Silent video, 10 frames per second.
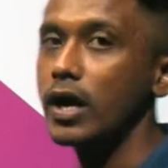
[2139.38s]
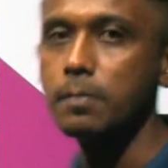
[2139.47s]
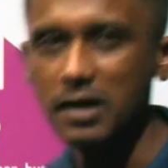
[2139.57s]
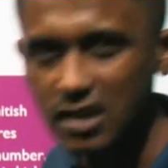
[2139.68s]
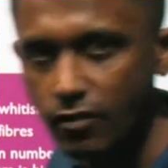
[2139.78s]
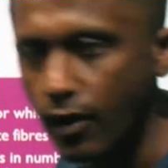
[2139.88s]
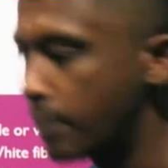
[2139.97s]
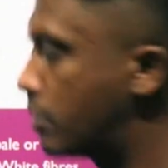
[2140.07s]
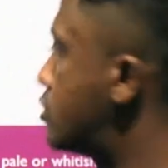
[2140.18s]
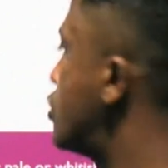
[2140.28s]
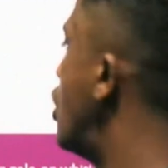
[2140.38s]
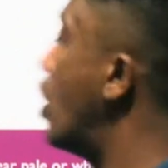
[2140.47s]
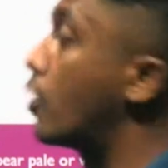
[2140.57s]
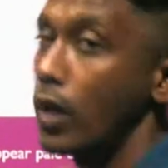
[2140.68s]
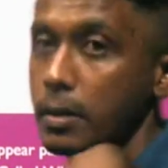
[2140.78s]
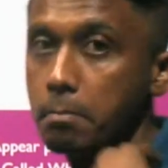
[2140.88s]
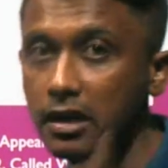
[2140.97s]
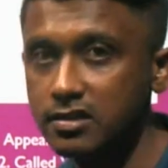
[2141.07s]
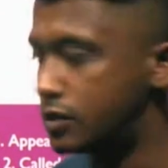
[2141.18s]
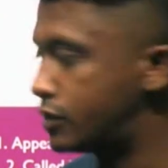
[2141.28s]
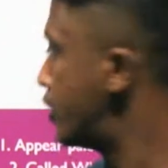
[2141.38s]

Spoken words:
muscle fibers or white muscles.